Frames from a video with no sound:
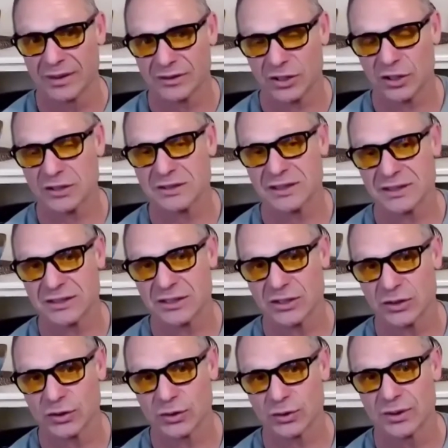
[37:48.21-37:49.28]
turns
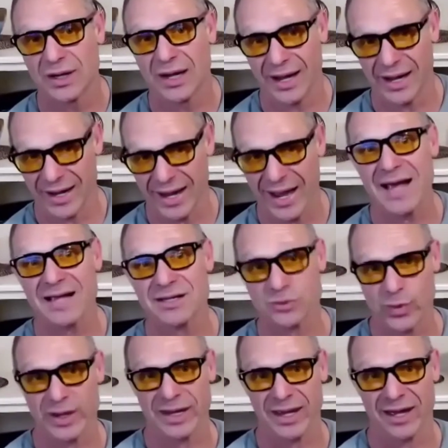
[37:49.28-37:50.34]
into a guy's
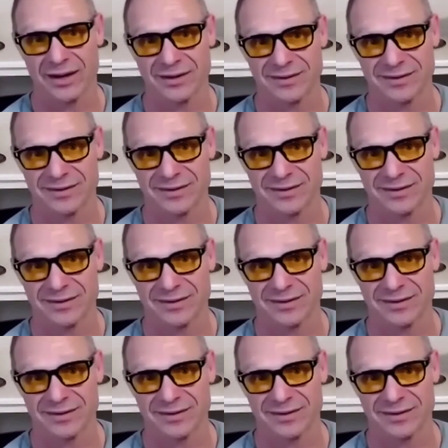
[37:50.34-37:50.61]
weekend.